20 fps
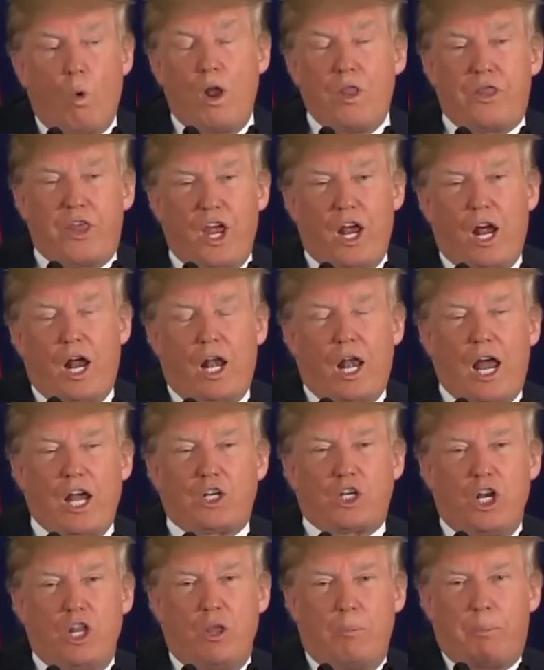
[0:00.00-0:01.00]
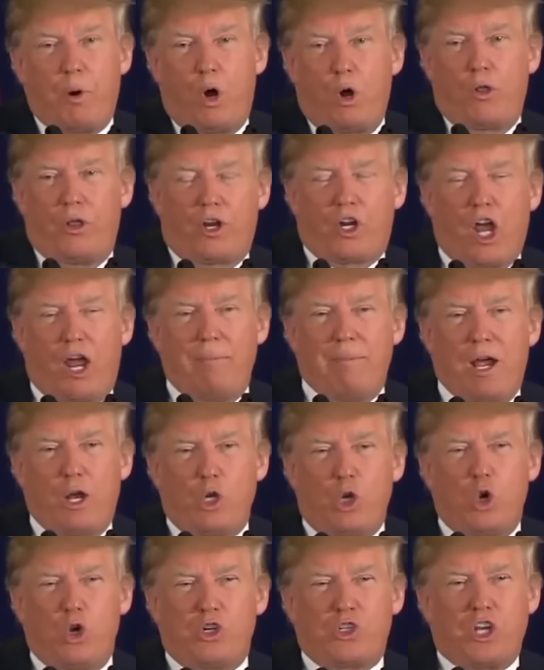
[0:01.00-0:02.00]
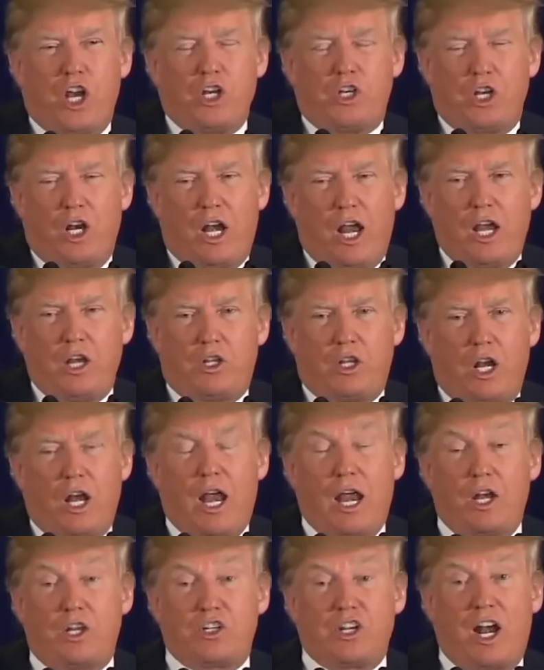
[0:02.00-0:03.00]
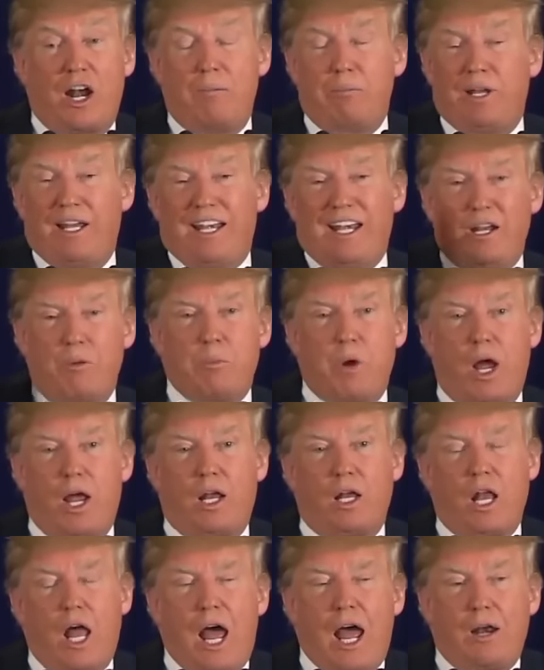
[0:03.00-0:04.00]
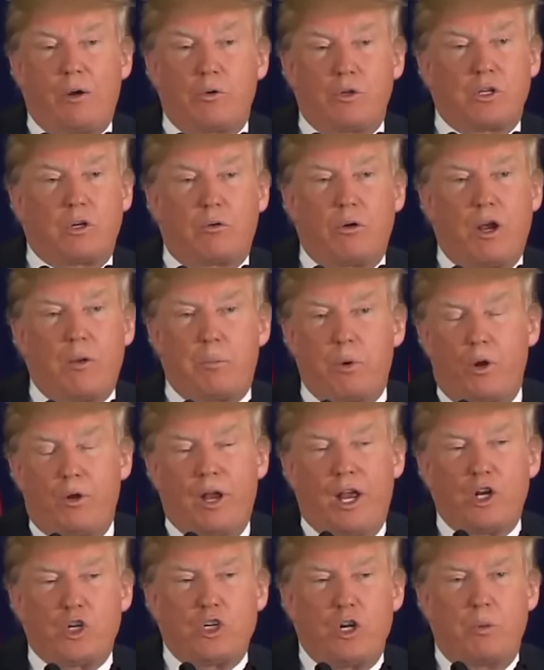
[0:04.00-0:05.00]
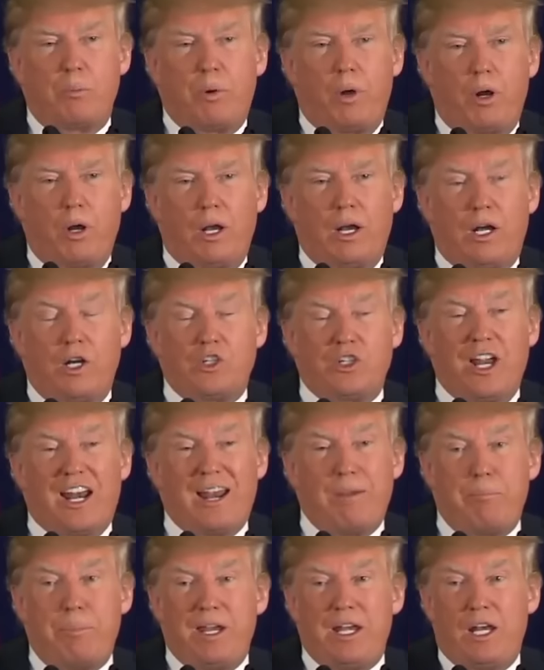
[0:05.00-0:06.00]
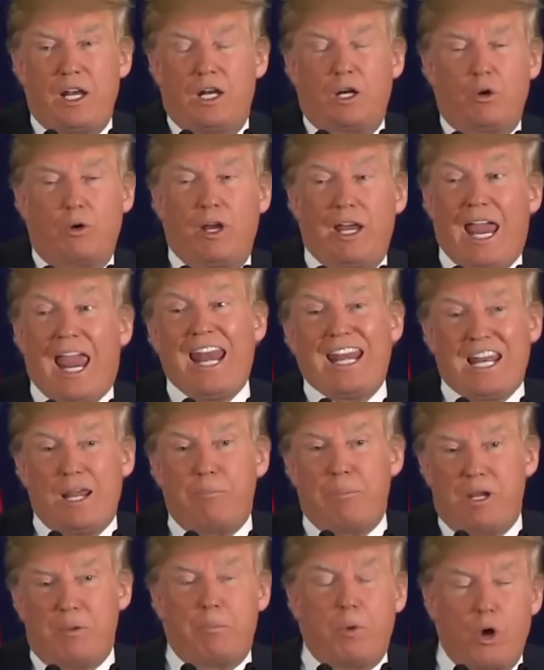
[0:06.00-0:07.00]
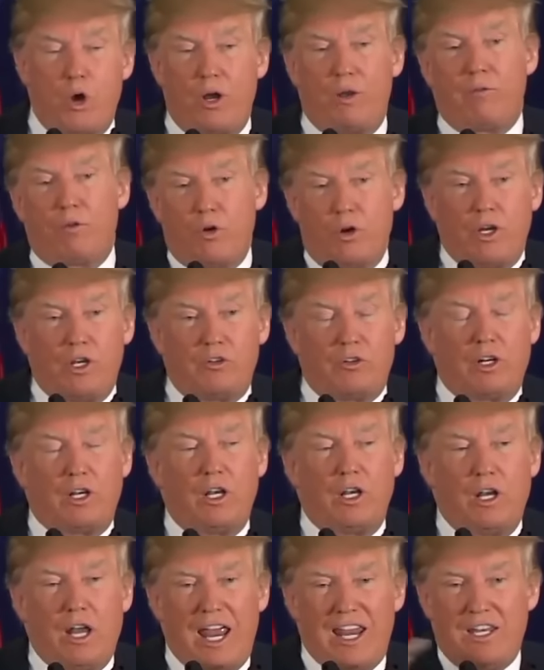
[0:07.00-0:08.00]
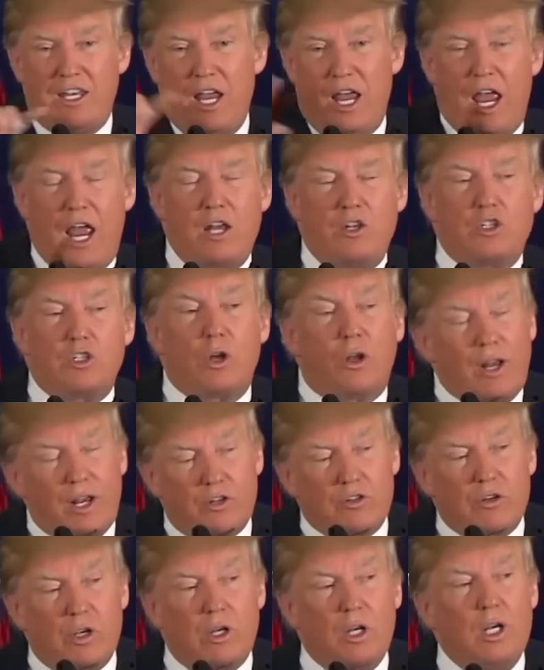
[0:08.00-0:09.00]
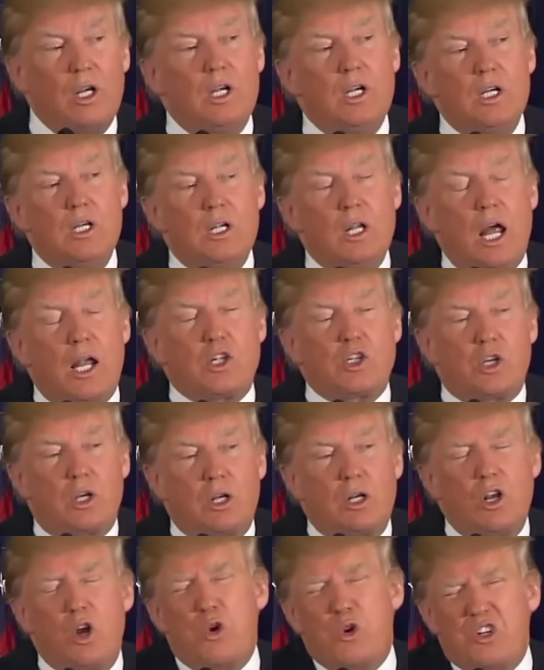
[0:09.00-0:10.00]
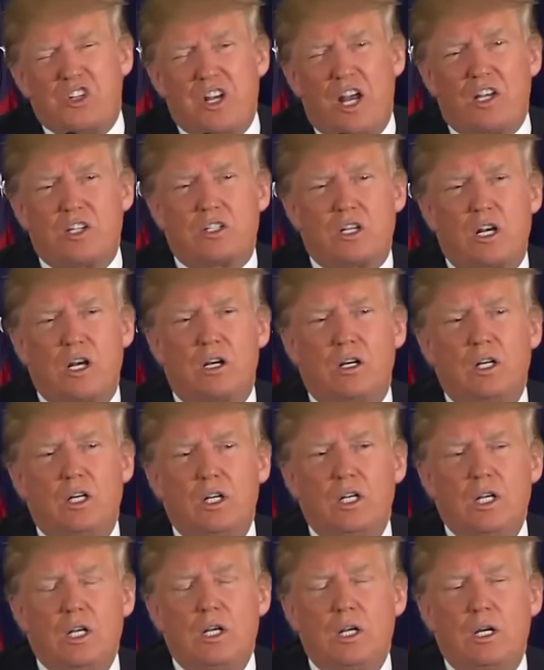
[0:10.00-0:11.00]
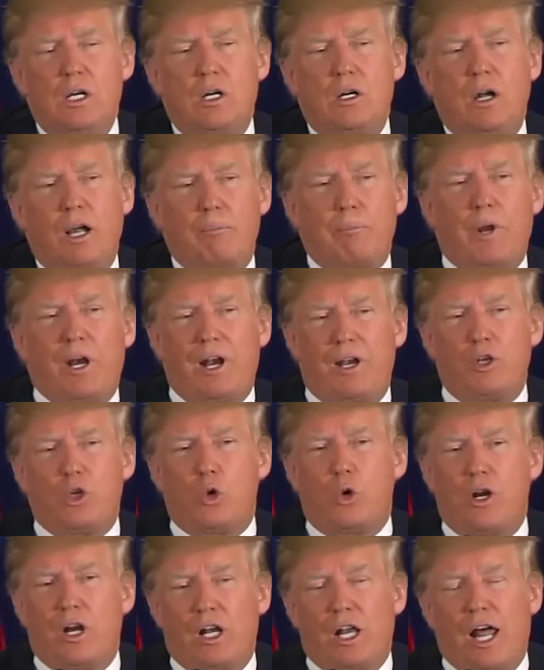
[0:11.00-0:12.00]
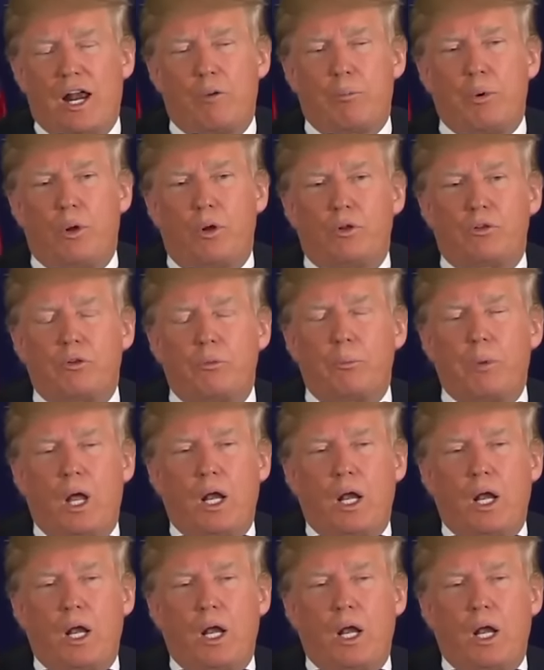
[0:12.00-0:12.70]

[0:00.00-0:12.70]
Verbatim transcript: One thing I liked in the poll that came out, USA Today today, it said I'm leading by a lot. It was a great poll, national poll, and it said I beat Hillary and I beat Bernie very easily and head to head. So that's good. That's always nice for me. But I do in a lot of polls.